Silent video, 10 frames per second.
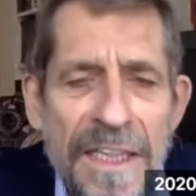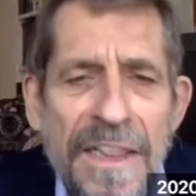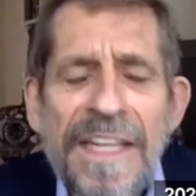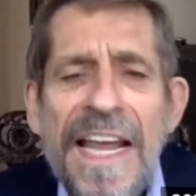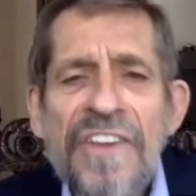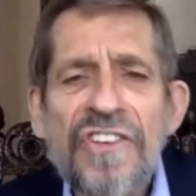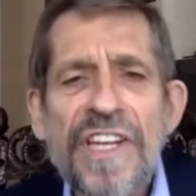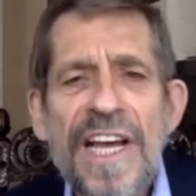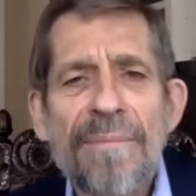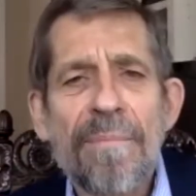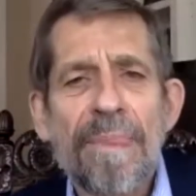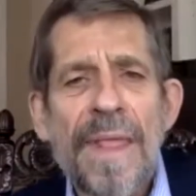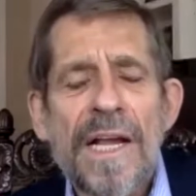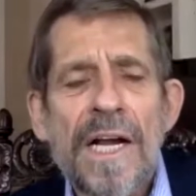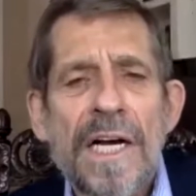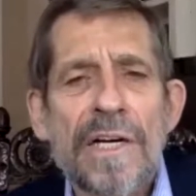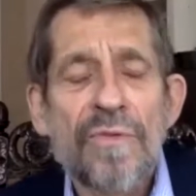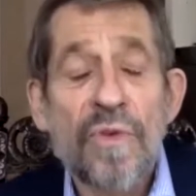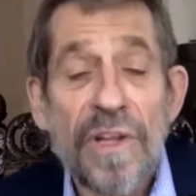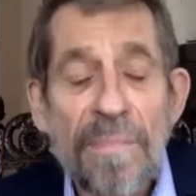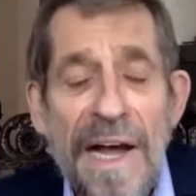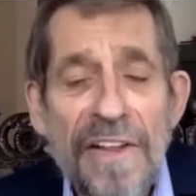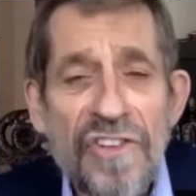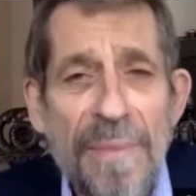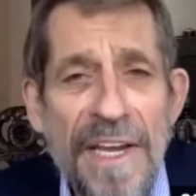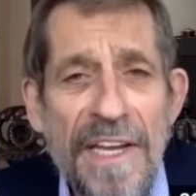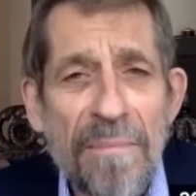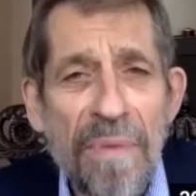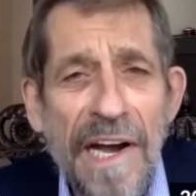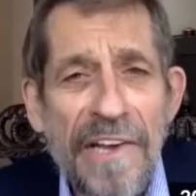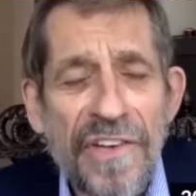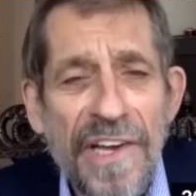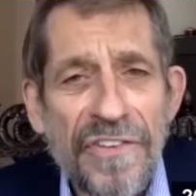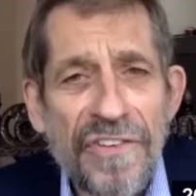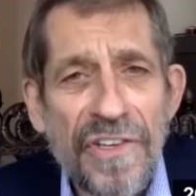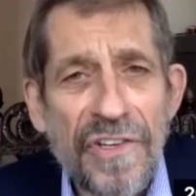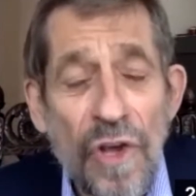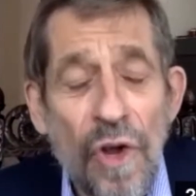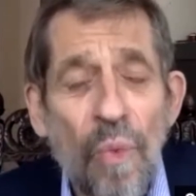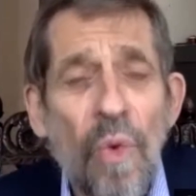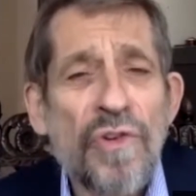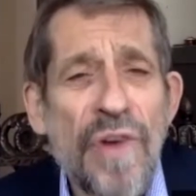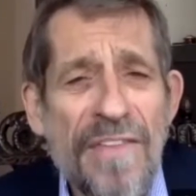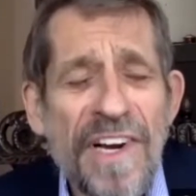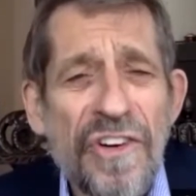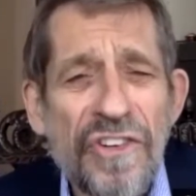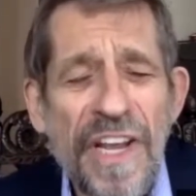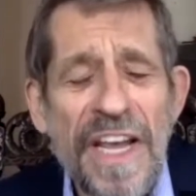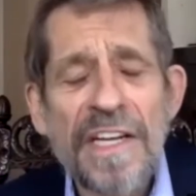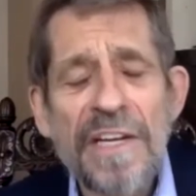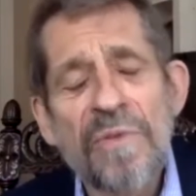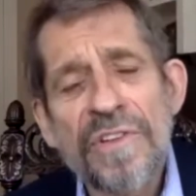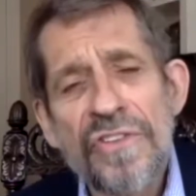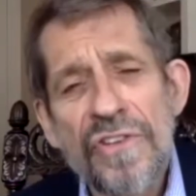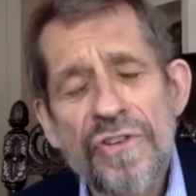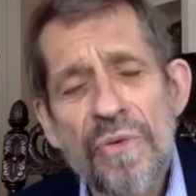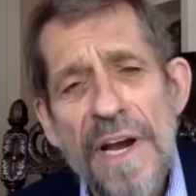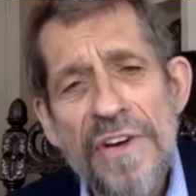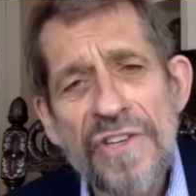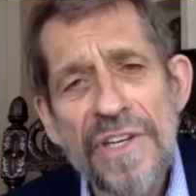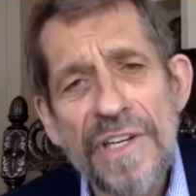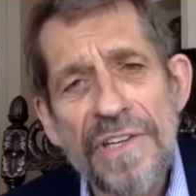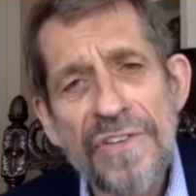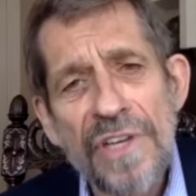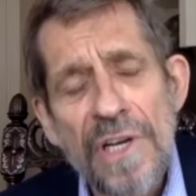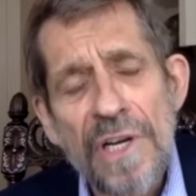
The next step in the policymaking process is, once you have an understanding of what the situation is,